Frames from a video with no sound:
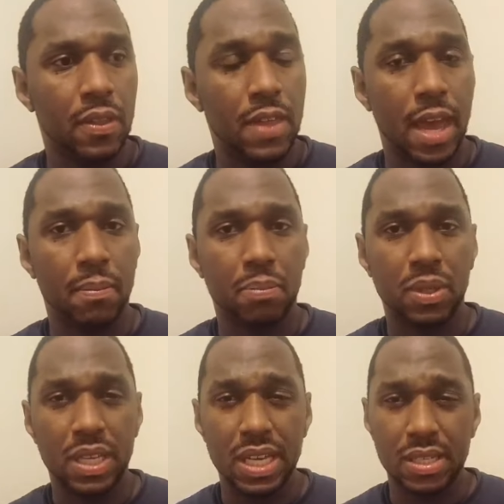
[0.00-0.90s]
that
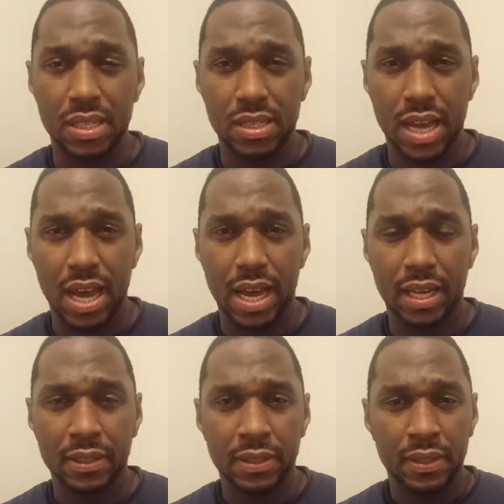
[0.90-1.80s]
pleases God
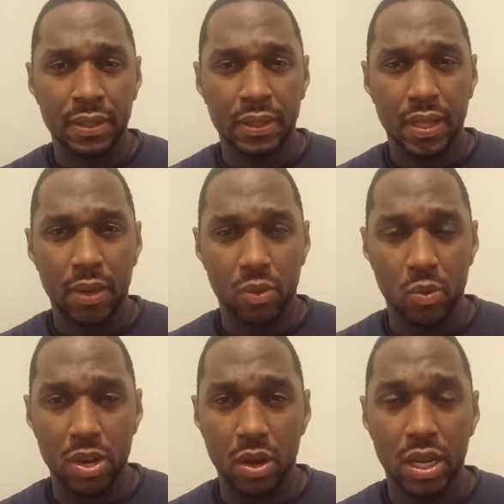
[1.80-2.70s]

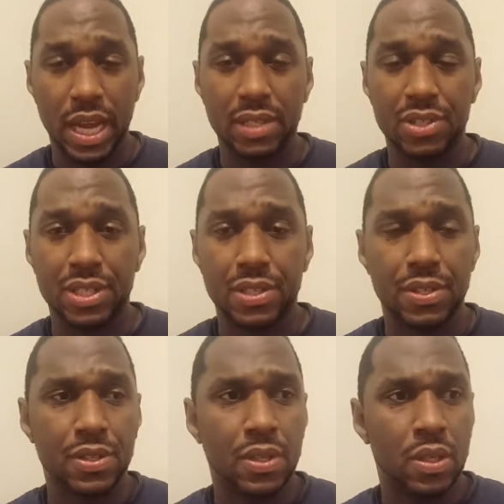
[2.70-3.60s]
when we are like
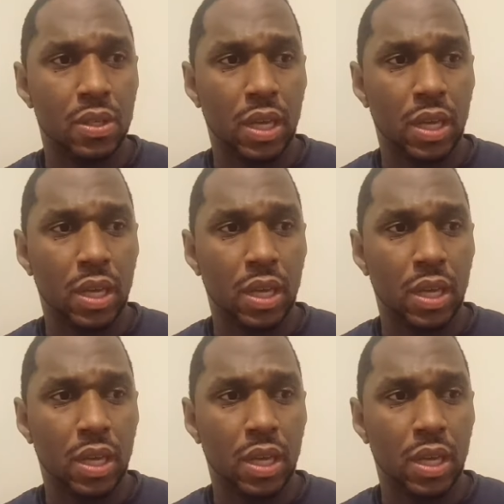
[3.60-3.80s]
Jesus.